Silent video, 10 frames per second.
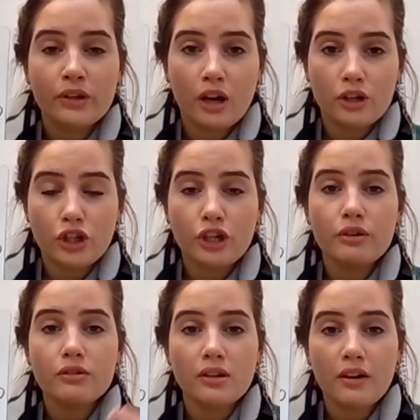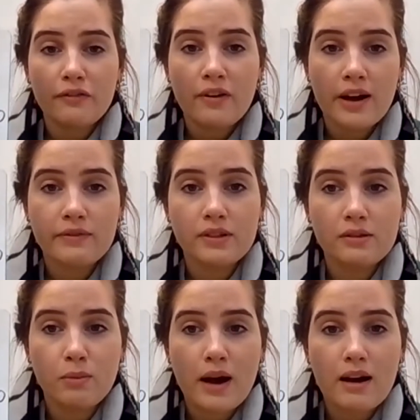our 2s and our 5s
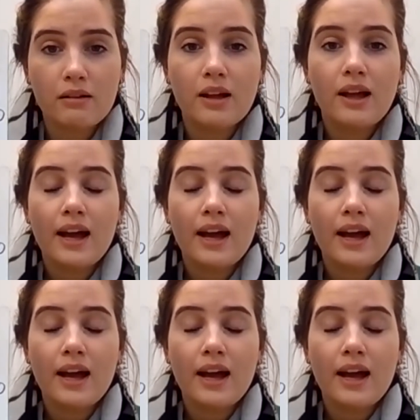as well,